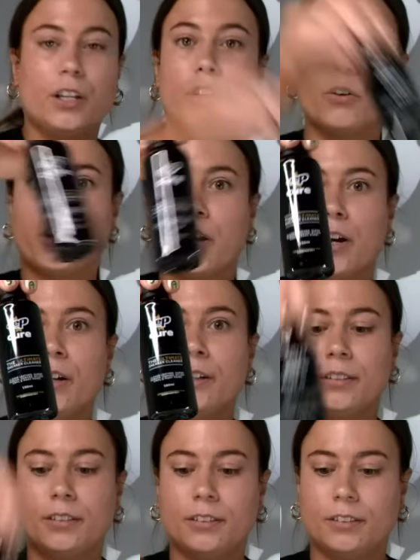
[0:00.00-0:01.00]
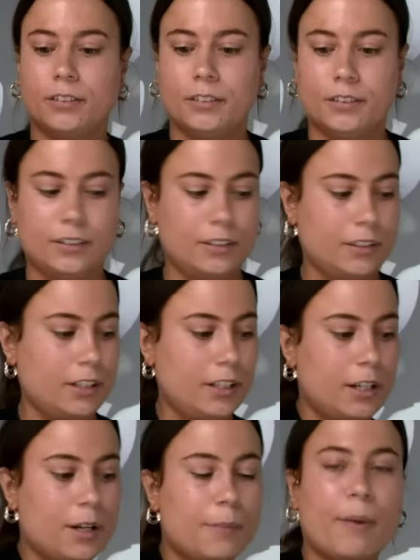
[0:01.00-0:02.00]
your cure,
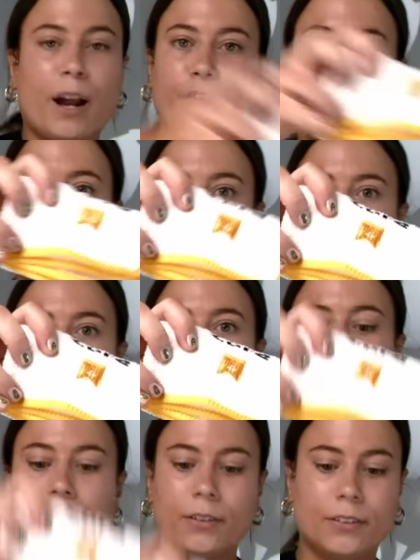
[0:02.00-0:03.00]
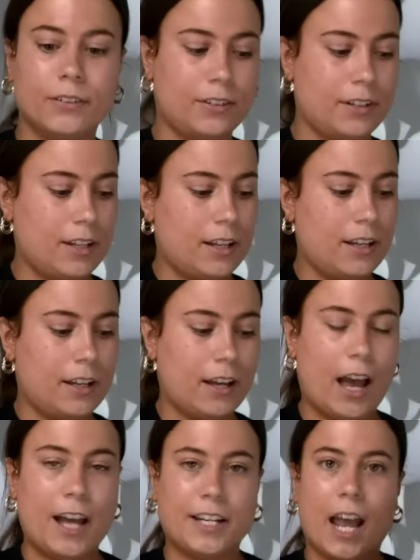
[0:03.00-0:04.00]
microfibre towel
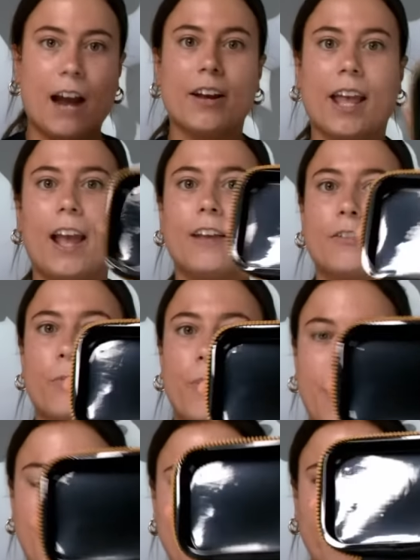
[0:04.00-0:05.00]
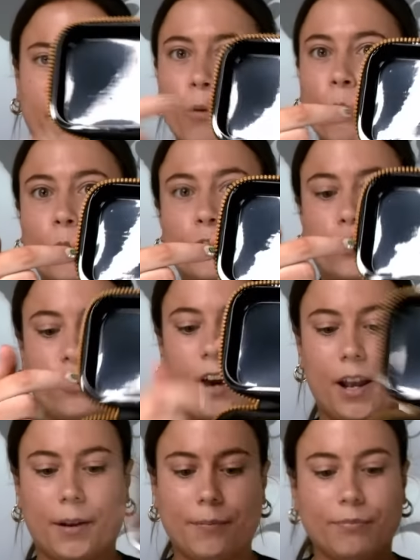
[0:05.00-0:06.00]
and carry case with inbuilt water
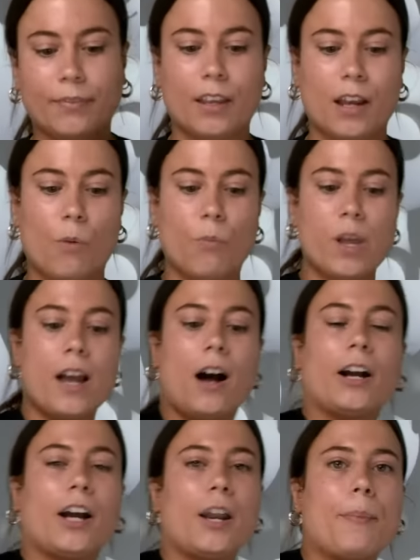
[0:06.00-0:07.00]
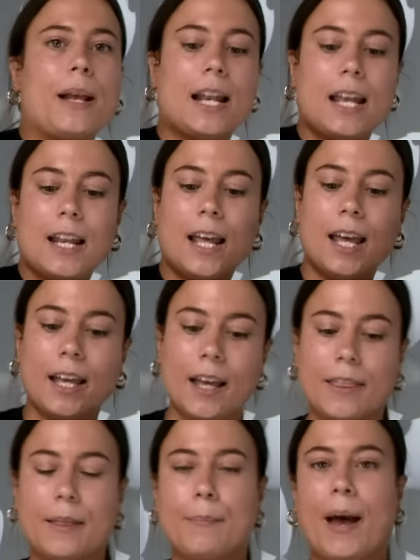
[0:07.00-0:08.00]
tray. And we are going to be cleaning
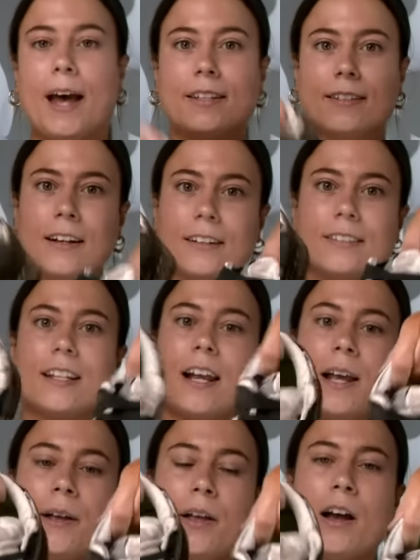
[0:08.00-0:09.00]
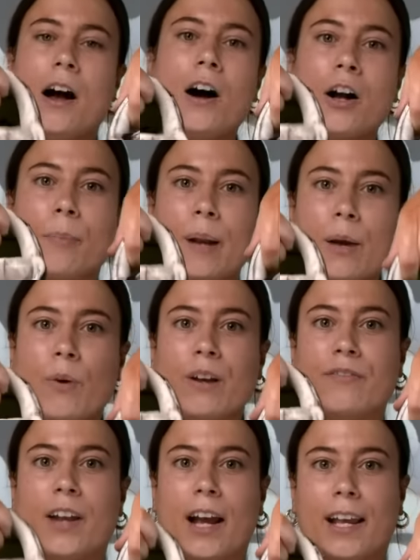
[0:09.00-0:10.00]
the Panda Dunks today, arguably one
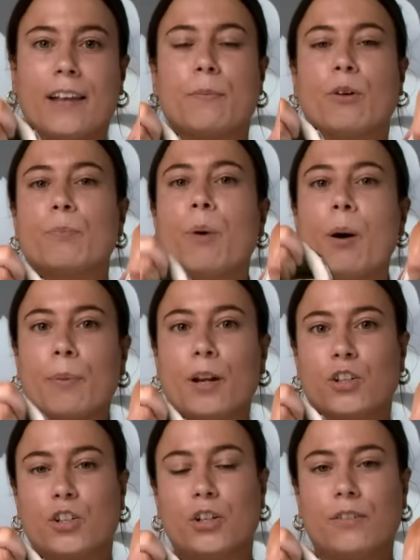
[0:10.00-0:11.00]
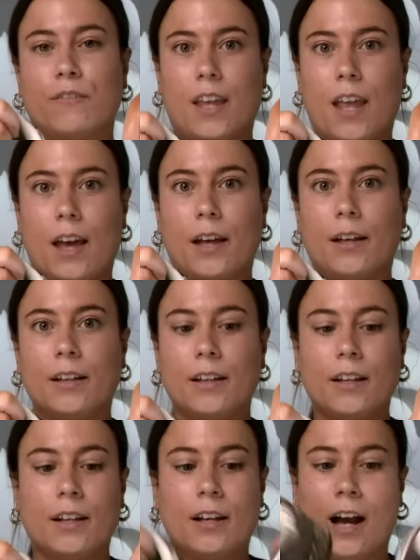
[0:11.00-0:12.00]
of Nike's most popular shoes of the year.
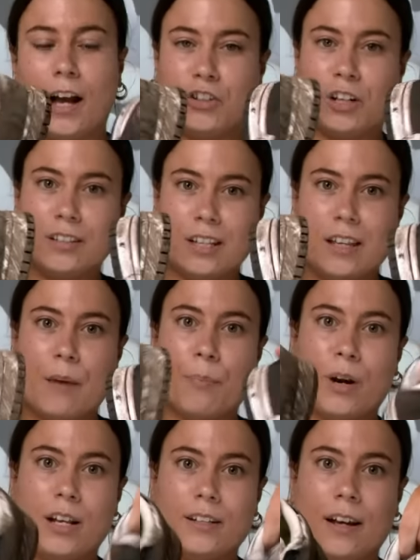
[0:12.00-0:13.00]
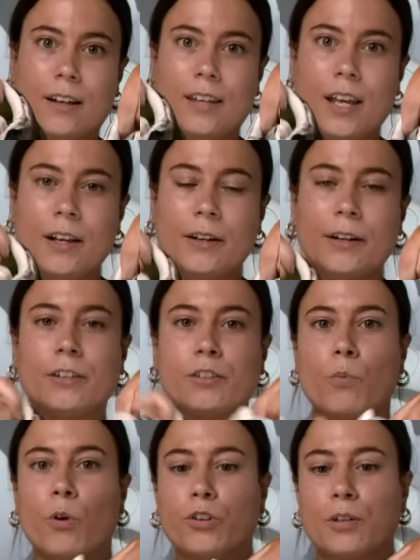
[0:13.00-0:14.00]
As you can see, they're pretty dirty, so
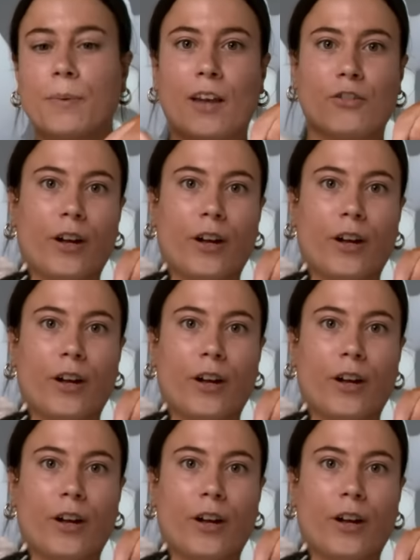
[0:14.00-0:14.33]
watch them get